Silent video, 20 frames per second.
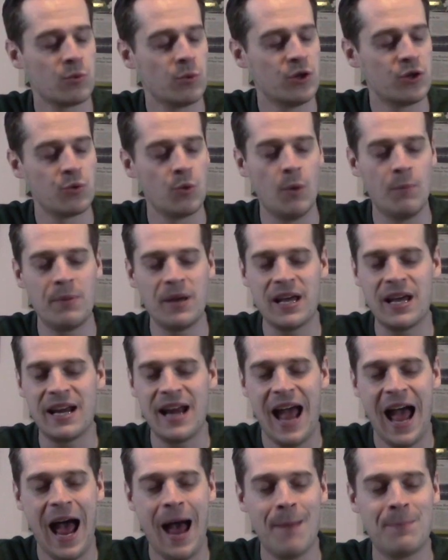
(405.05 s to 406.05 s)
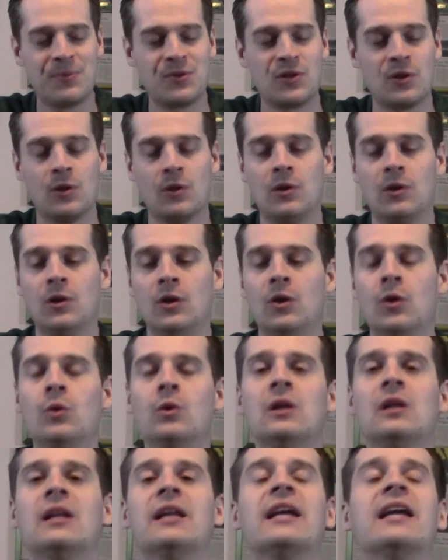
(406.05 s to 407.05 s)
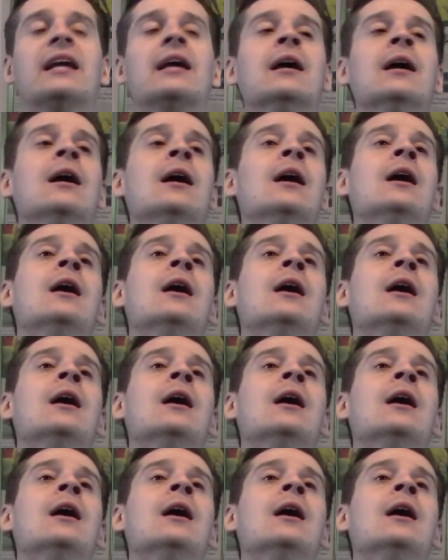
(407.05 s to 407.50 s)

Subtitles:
which will be an absolutely